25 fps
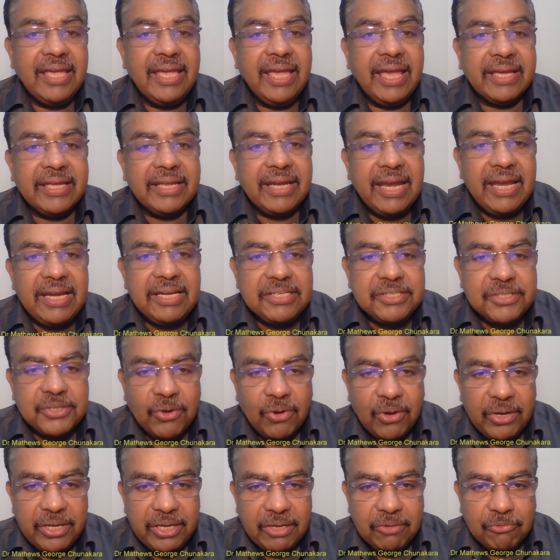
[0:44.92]
a great
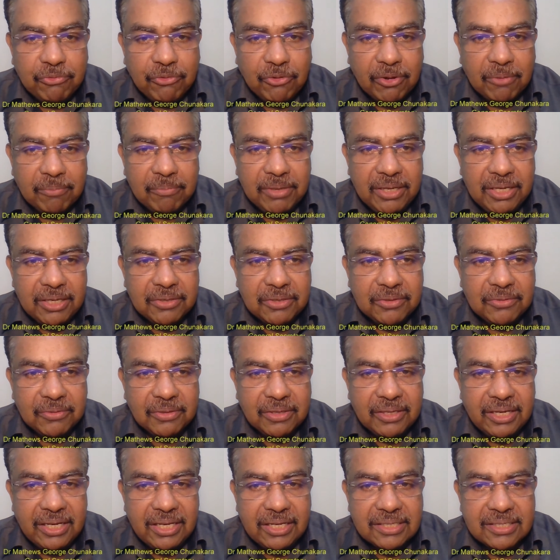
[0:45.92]
joy for me to
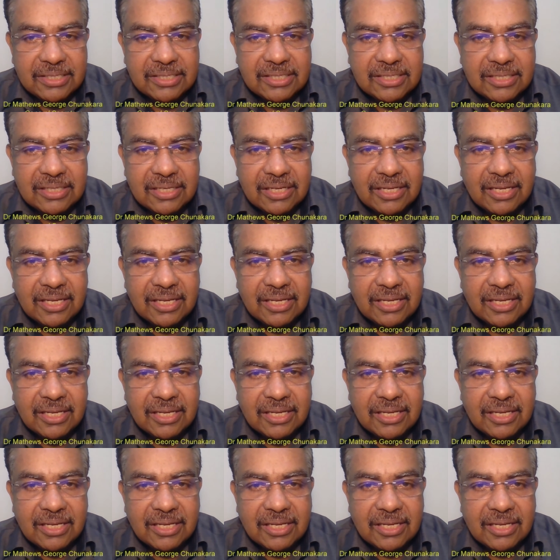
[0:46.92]
greet